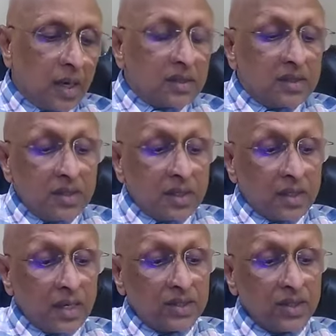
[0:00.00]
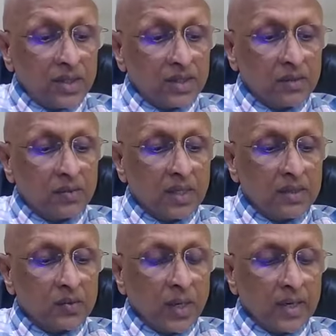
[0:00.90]
See the relationship. There
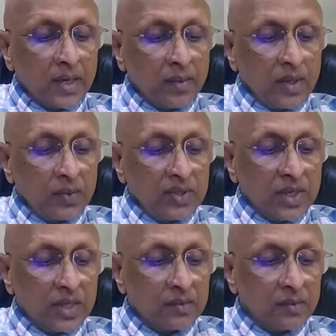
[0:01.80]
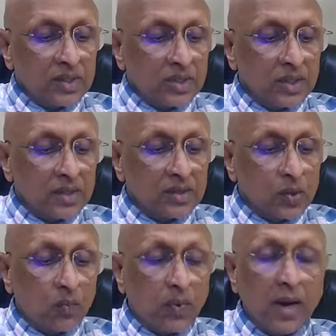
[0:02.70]
is one remedy which he has mentioned is
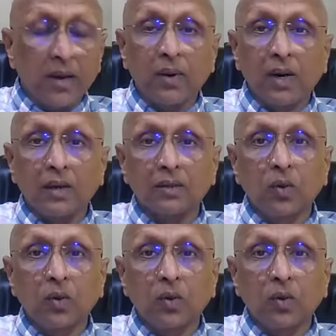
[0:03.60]
copaiba.